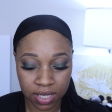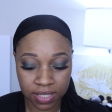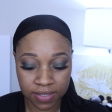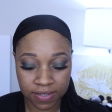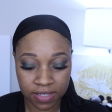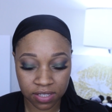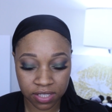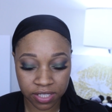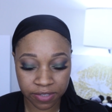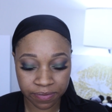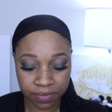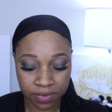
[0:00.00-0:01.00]

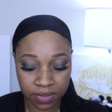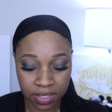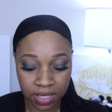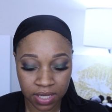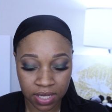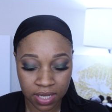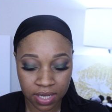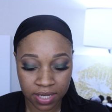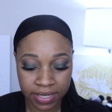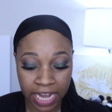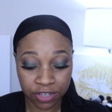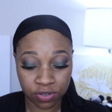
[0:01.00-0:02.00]
concealer,
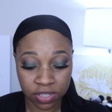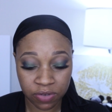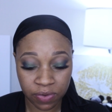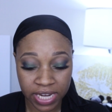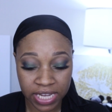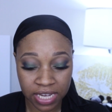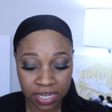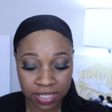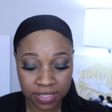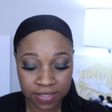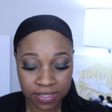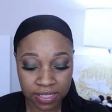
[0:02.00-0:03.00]
Naturally Radiant
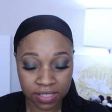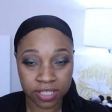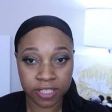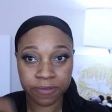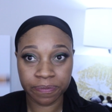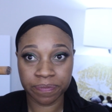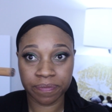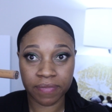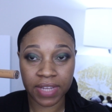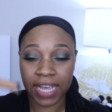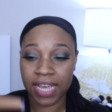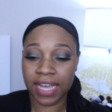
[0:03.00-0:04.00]
concealer,
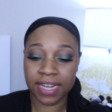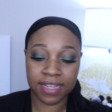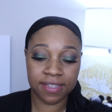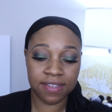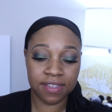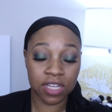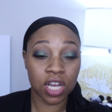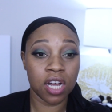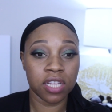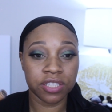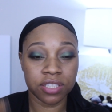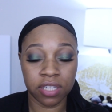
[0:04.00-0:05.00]
and this is in the
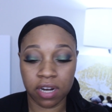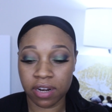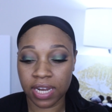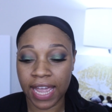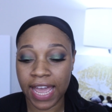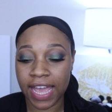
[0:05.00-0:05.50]
color Dark.